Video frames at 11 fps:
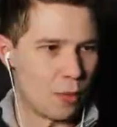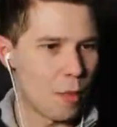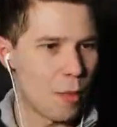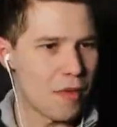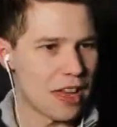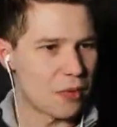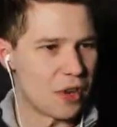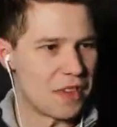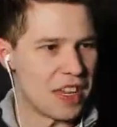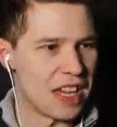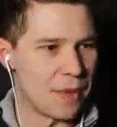We'll probably add one
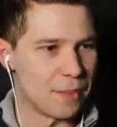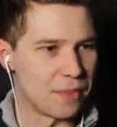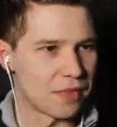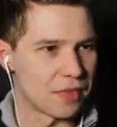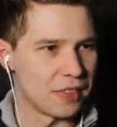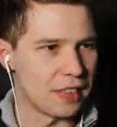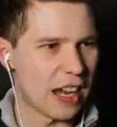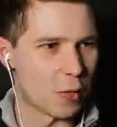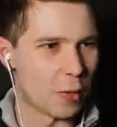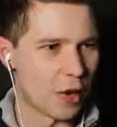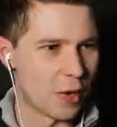there.
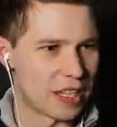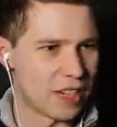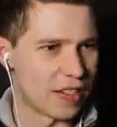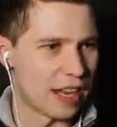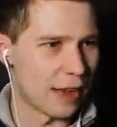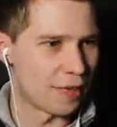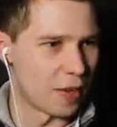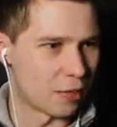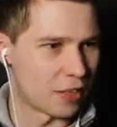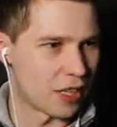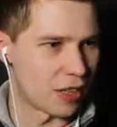That'll probably be good. Have
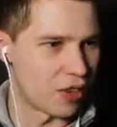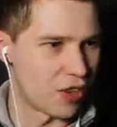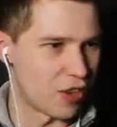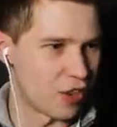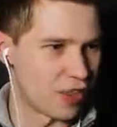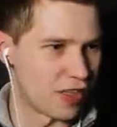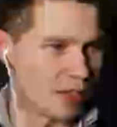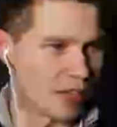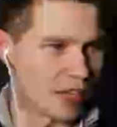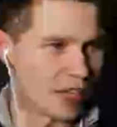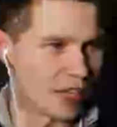them kind of crisscross and
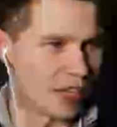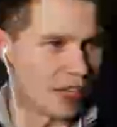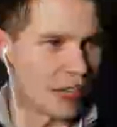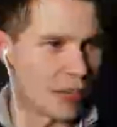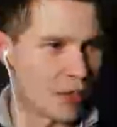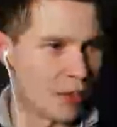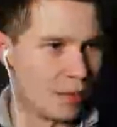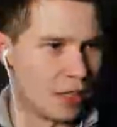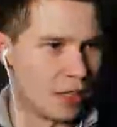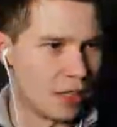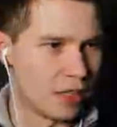we can kind of link them.
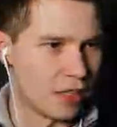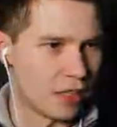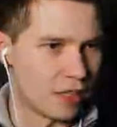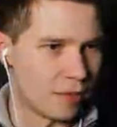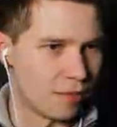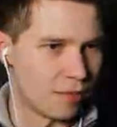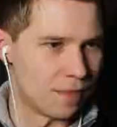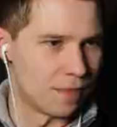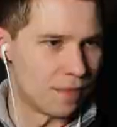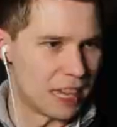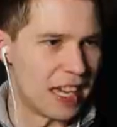
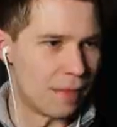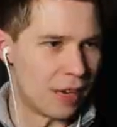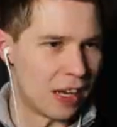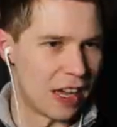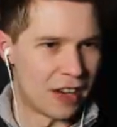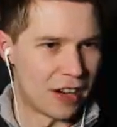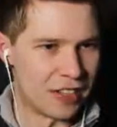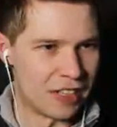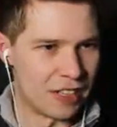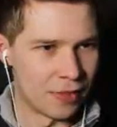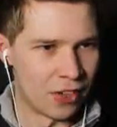Yeah, I like that
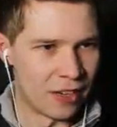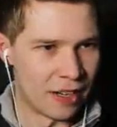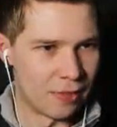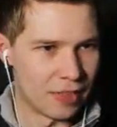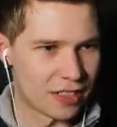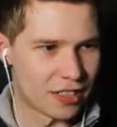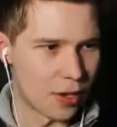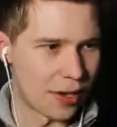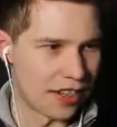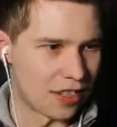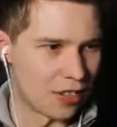idea. All right, let's go
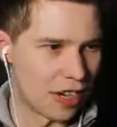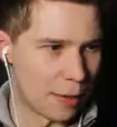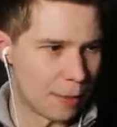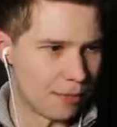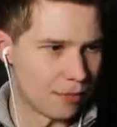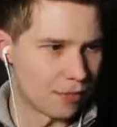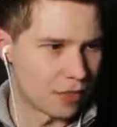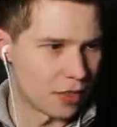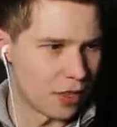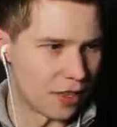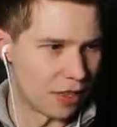ahead and grab
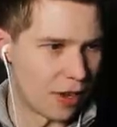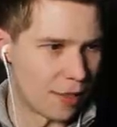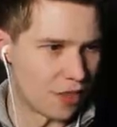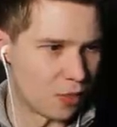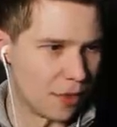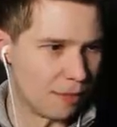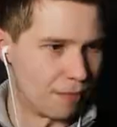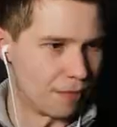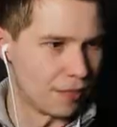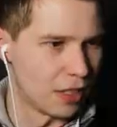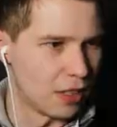this one.
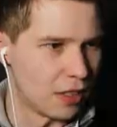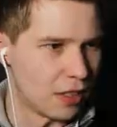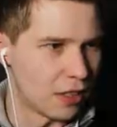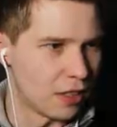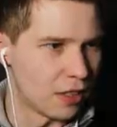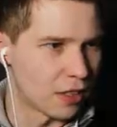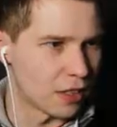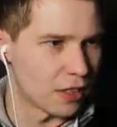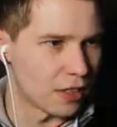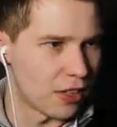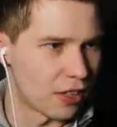
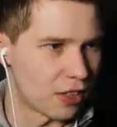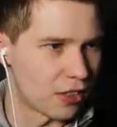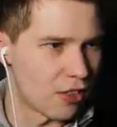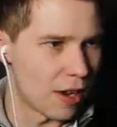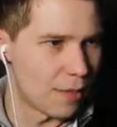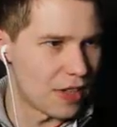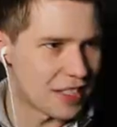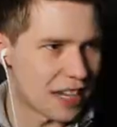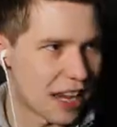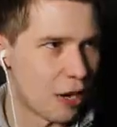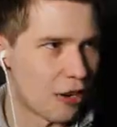Gonna grab this
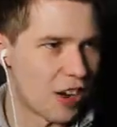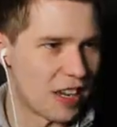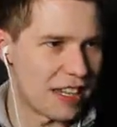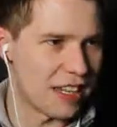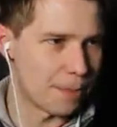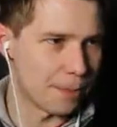tower right here.